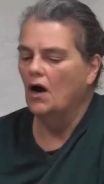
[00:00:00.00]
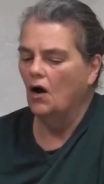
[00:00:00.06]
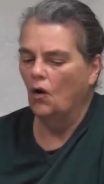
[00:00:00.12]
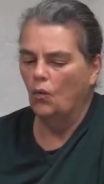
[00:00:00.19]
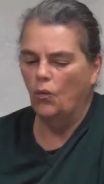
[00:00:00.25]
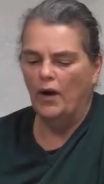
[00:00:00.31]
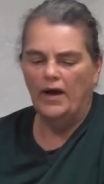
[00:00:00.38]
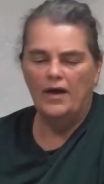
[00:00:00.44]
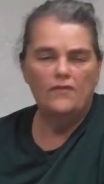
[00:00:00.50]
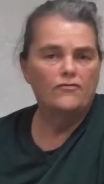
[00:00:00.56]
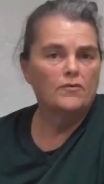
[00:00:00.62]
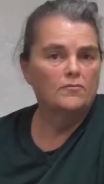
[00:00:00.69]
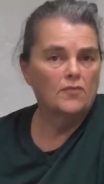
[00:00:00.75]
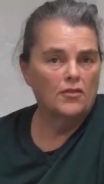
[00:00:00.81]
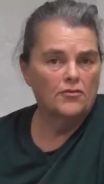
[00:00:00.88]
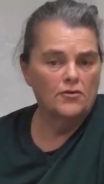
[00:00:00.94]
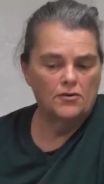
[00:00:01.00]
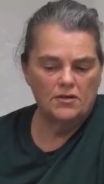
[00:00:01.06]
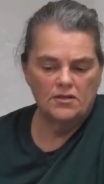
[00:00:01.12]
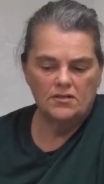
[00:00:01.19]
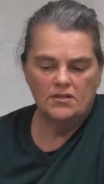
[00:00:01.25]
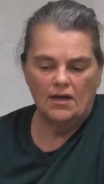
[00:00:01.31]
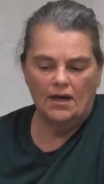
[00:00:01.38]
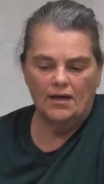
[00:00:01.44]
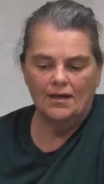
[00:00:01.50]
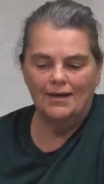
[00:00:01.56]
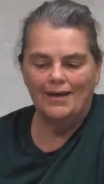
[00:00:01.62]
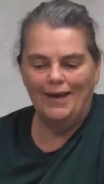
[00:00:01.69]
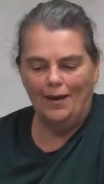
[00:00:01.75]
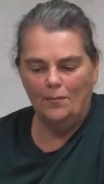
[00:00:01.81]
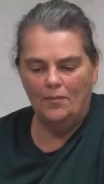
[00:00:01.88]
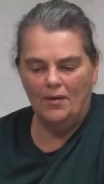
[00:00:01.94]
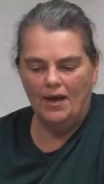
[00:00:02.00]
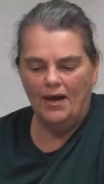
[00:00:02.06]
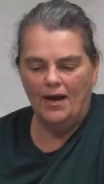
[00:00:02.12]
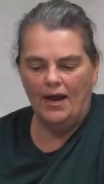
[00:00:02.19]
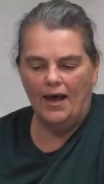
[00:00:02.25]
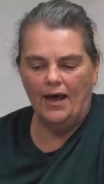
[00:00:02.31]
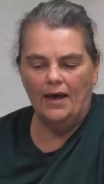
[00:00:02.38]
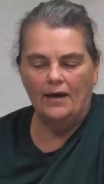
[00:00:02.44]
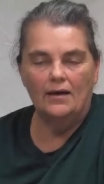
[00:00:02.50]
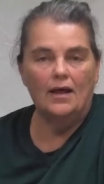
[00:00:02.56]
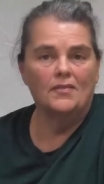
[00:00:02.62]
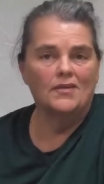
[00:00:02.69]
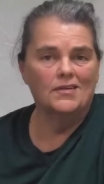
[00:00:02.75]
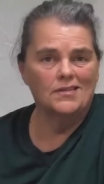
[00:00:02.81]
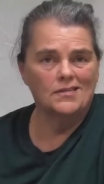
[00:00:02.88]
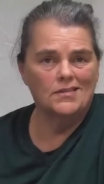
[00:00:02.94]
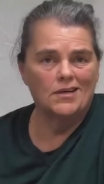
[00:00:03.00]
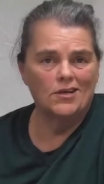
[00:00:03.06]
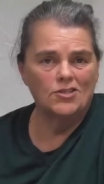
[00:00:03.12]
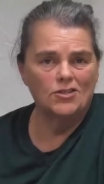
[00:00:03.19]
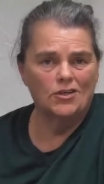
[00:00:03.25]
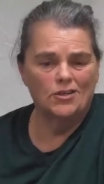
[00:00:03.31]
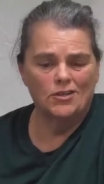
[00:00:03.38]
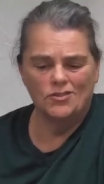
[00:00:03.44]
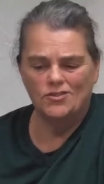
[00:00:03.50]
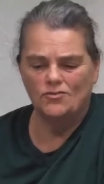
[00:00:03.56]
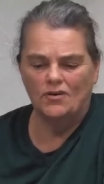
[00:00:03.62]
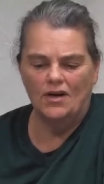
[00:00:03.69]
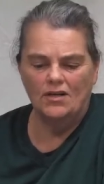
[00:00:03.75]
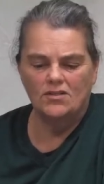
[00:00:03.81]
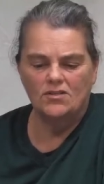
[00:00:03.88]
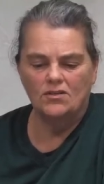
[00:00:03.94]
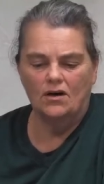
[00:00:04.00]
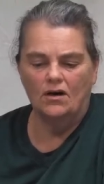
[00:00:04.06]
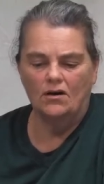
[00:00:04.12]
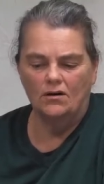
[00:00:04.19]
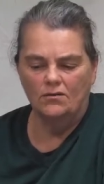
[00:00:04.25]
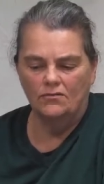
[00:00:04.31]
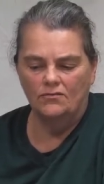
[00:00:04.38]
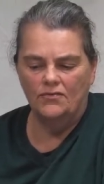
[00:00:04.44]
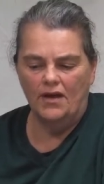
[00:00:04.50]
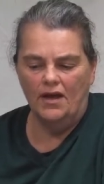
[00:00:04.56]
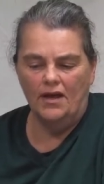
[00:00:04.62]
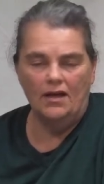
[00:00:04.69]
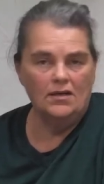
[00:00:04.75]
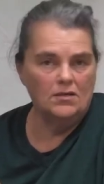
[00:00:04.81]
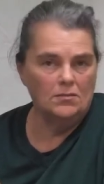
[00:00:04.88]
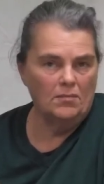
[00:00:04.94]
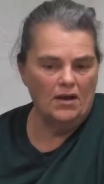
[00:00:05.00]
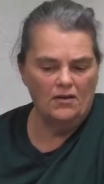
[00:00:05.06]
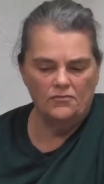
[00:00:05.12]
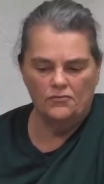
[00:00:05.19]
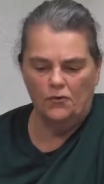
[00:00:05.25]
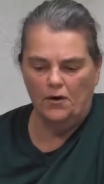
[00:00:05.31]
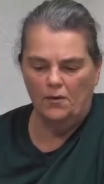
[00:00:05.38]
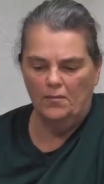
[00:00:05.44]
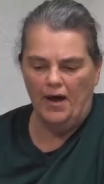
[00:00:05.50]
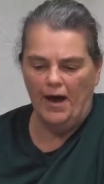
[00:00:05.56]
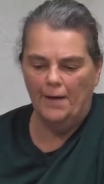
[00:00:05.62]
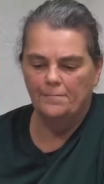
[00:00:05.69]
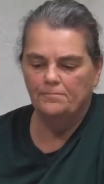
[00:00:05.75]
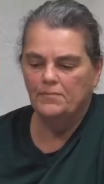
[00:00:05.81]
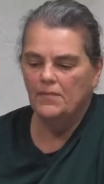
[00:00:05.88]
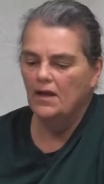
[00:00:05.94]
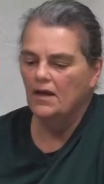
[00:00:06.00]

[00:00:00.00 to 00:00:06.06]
away from the 30-second campaign ad and the discussion constraints of a debate format.